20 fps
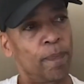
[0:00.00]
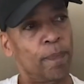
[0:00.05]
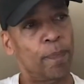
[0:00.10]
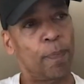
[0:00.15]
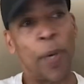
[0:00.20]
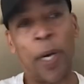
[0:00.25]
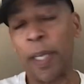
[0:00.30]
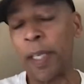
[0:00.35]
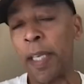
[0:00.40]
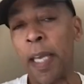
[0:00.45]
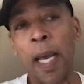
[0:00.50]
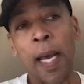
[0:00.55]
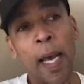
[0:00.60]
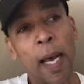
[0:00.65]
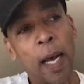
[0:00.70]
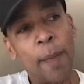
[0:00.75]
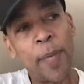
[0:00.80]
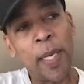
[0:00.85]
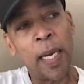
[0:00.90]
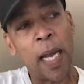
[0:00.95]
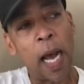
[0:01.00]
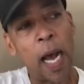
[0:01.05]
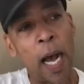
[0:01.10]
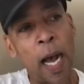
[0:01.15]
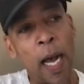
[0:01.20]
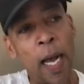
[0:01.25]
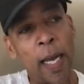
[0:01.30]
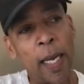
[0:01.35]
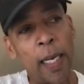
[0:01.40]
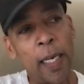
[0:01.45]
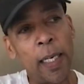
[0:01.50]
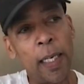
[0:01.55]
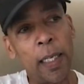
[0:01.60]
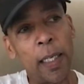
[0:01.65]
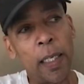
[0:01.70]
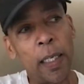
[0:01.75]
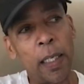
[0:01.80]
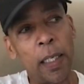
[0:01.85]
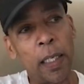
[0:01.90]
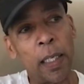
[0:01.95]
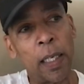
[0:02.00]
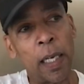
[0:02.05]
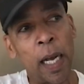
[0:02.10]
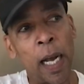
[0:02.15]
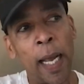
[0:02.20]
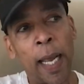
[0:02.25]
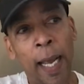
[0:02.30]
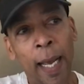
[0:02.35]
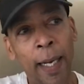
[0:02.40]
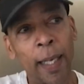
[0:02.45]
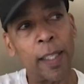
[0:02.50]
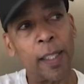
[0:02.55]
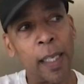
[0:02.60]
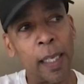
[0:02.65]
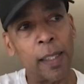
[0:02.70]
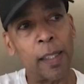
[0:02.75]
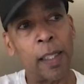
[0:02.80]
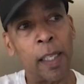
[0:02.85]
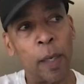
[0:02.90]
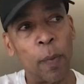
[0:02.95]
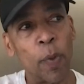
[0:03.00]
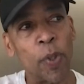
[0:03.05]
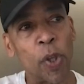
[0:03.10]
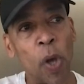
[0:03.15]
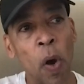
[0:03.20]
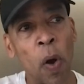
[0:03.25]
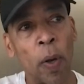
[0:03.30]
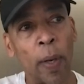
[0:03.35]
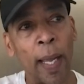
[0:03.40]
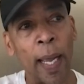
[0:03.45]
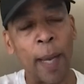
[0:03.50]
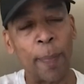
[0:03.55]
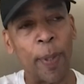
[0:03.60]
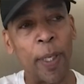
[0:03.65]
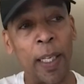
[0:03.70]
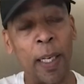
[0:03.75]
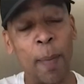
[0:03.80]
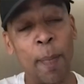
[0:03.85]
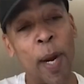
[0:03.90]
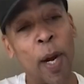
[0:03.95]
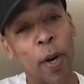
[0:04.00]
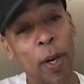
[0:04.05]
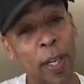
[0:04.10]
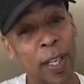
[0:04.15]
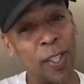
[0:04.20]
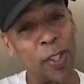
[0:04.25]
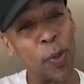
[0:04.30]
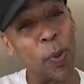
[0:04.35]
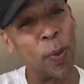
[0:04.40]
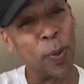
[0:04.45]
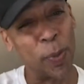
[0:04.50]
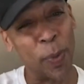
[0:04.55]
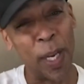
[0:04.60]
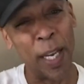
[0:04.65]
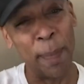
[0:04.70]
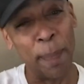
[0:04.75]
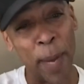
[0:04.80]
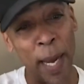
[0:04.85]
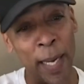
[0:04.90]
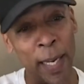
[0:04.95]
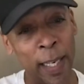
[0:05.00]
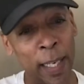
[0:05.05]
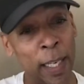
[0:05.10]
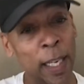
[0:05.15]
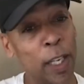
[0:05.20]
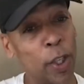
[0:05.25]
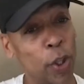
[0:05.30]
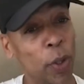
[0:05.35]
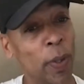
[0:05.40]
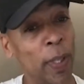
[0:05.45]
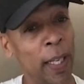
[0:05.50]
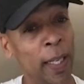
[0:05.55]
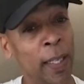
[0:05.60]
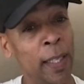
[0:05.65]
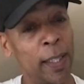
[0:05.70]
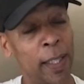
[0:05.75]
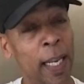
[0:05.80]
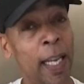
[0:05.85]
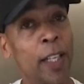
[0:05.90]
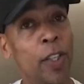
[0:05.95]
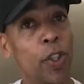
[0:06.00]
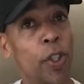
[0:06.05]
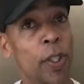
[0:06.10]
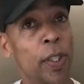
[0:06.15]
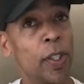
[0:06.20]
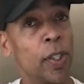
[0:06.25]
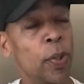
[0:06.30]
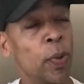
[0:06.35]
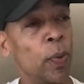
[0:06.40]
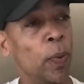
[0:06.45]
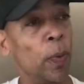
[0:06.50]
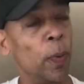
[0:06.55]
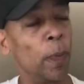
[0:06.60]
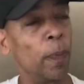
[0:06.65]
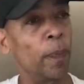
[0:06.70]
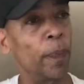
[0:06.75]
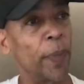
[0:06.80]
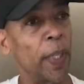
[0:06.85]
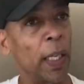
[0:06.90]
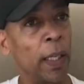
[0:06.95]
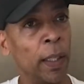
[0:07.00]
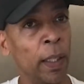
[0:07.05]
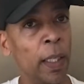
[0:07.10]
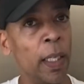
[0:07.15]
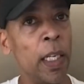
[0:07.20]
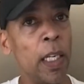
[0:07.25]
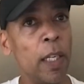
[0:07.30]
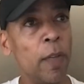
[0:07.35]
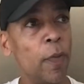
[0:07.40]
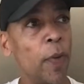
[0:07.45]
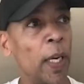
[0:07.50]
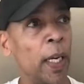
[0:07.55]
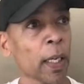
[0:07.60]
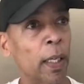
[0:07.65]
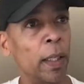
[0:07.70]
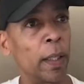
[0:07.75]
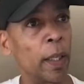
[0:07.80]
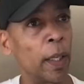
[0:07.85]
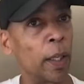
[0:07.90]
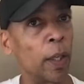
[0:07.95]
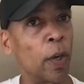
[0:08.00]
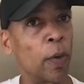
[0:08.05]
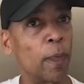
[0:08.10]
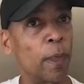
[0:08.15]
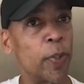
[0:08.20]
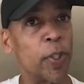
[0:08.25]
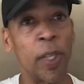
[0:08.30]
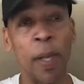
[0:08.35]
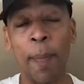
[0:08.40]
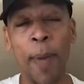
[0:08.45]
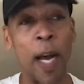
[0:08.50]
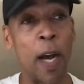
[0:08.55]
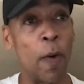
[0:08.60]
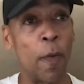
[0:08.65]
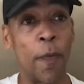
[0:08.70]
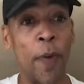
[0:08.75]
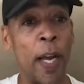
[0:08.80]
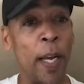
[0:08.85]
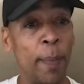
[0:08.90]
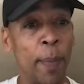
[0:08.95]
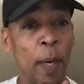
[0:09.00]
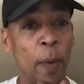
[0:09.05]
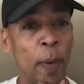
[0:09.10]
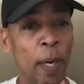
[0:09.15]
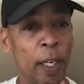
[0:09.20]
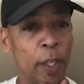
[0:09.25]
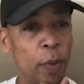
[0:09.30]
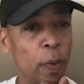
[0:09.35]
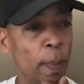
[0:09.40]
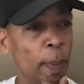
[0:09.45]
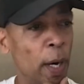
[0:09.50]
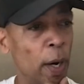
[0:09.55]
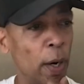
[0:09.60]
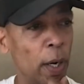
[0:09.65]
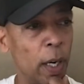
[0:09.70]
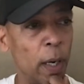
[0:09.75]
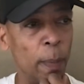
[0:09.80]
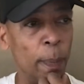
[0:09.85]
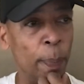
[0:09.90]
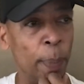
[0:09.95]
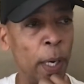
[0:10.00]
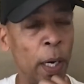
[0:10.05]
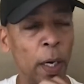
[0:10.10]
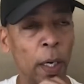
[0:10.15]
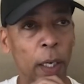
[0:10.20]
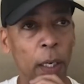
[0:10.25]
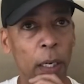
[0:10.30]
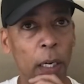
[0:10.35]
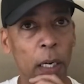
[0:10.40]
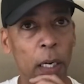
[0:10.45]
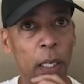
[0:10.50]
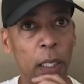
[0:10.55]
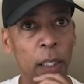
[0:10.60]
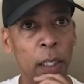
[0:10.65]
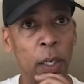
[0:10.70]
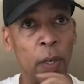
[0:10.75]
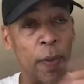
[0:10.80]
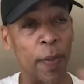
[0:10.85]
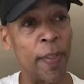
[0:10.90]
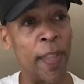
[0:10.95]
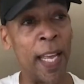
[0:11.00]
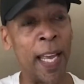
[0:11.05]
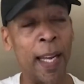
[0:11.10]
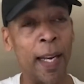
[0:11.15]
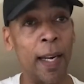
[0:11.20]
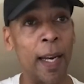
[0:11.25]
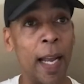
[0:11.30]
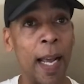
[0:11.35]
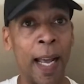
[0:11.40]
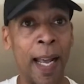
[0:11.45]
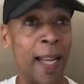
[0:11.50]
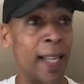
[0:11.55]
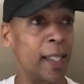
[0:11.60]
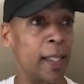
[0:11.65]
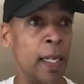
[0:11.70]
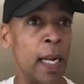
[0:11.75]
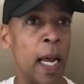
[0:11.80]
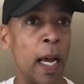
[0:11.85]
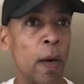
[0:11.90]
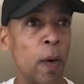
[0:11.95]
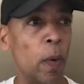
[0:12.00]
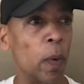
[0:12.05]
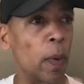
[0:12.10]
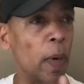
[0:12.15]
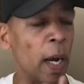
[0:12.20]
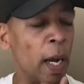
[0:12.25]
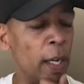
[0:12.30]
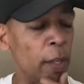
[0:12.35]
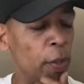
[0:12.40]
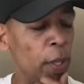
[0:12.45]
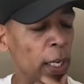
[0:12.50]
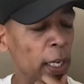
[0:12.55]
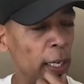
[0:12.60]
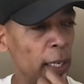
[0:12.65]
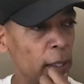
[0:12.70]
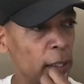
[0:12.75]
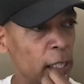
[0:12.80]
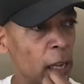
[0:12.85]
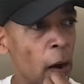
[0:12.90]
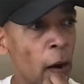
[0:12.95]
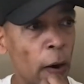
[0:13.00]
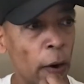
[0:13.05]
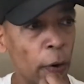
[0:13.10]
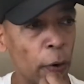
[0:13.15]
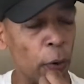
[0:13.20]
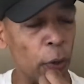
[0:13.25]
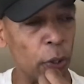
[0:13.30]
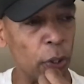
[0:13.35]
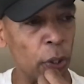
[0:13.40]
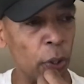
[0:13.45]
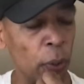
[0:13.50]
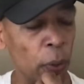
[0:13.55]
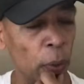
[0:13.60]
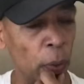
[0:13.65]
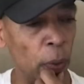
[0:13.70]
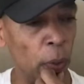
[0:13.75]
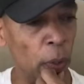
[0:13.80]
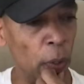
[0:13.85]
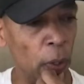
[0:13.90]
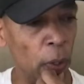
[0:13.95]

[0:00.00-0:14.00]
but yeah, I mean, I, I had a sense that it was all happening in America. And so it was my initial intention to leave England and somehow find my way to America. But, you know, then as now, I think it's harder to